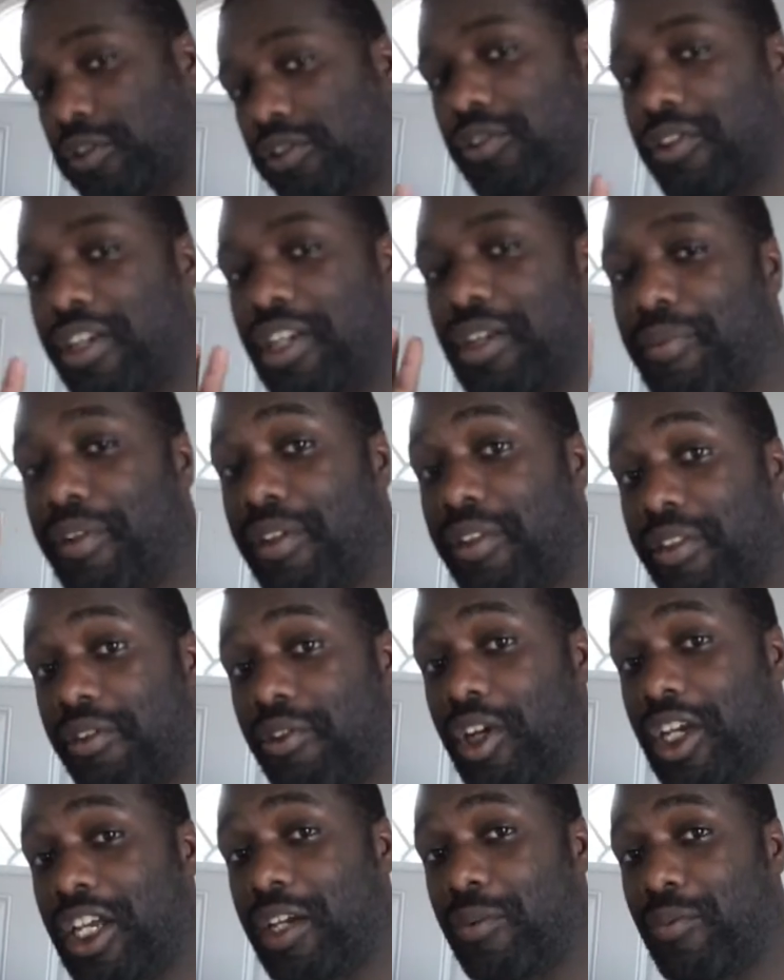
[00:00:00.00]
Story number
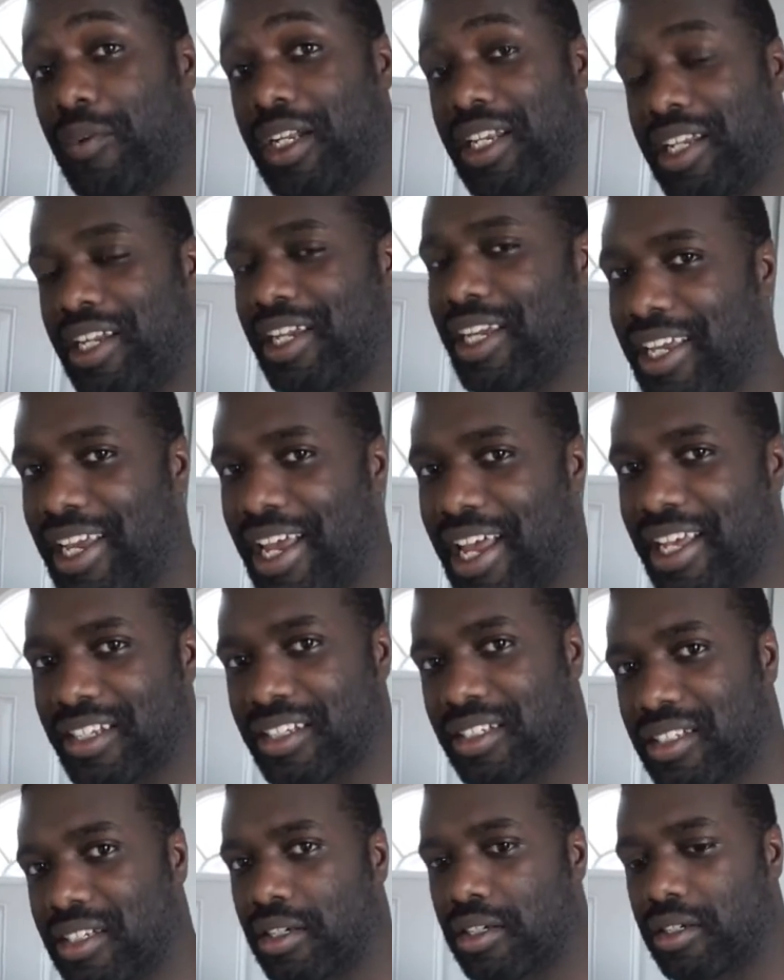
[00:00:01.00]
three, we need a
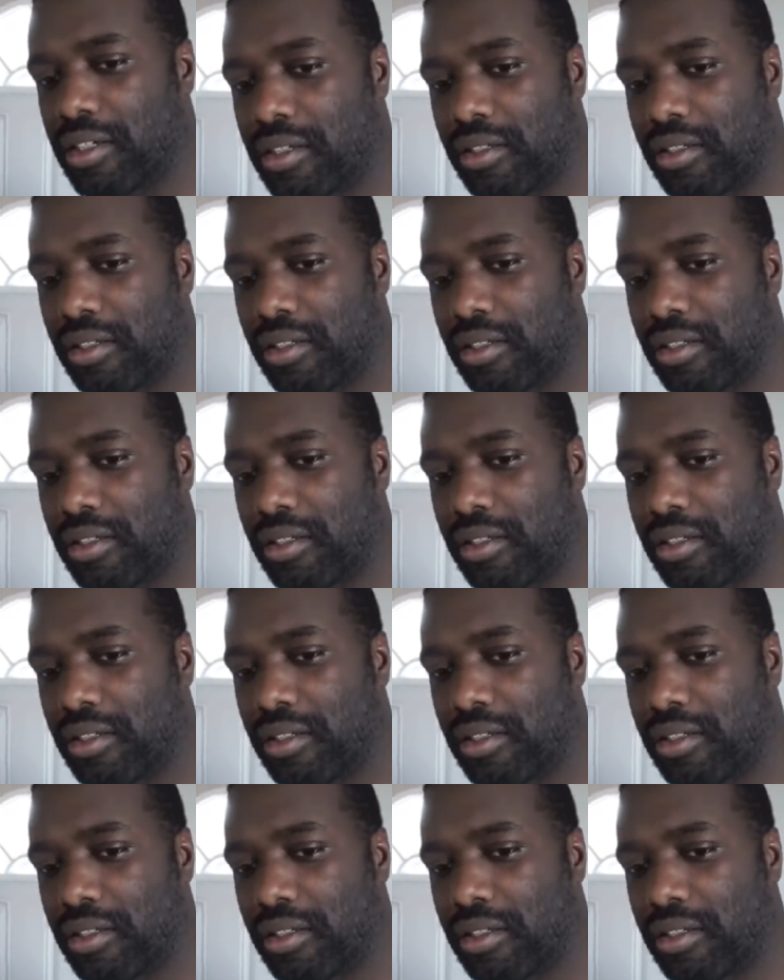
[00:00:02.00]
guess.